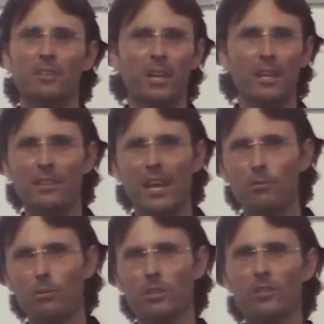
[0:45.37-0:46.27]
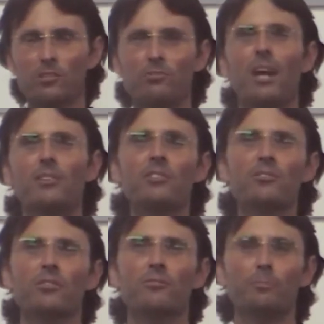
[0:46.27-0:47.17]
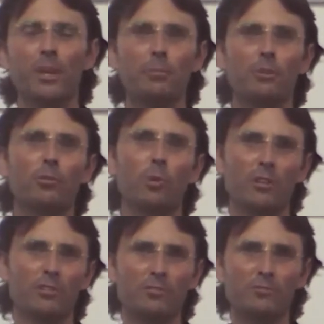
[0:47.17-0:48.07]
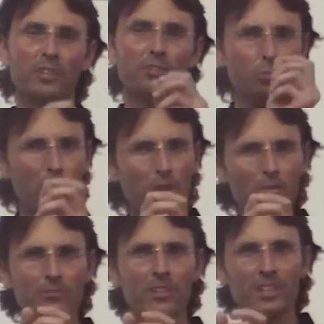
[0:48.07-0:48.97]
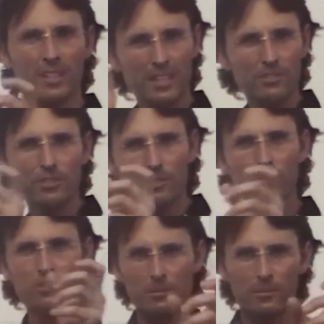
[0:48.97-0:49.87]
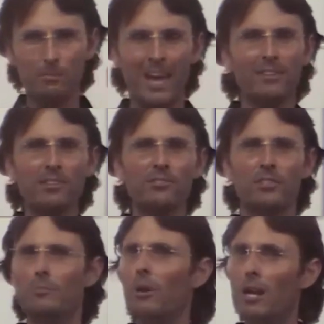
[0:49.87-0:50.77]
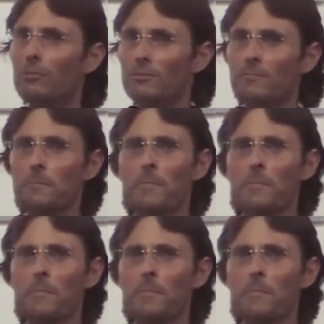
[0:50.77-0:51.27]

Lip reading: They are all the constructions of people who wanted to fit 12 into some patterns in the Bible.